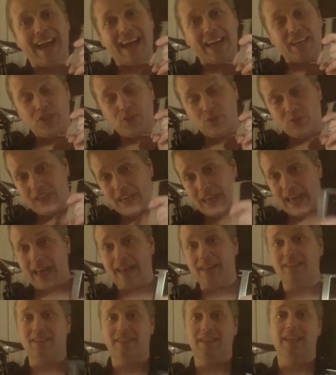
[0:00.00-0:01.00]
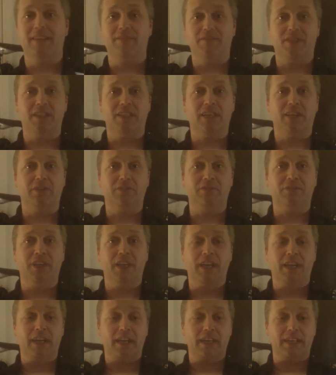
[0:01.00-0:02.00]
and you can save yourself
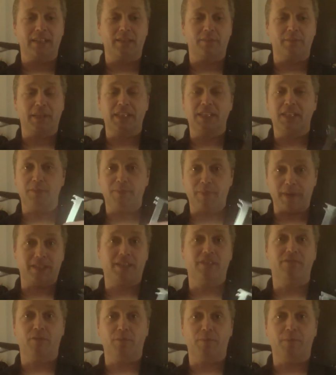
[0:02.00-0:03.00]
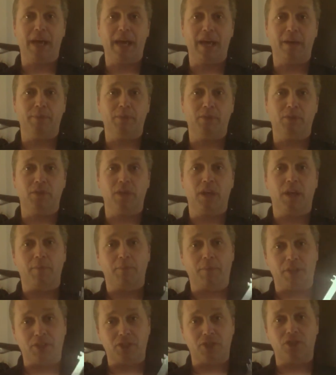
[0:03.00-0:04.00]
some expensive repair bills
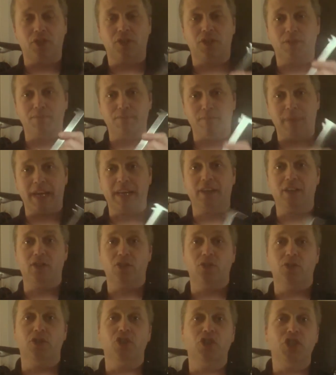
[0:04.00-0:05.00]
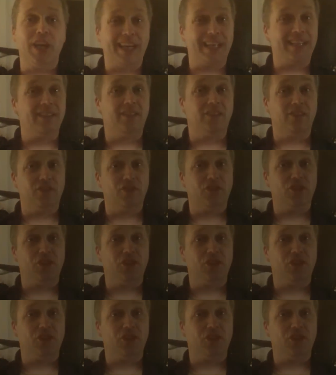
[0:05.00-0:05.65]
by just making sure your chain's in good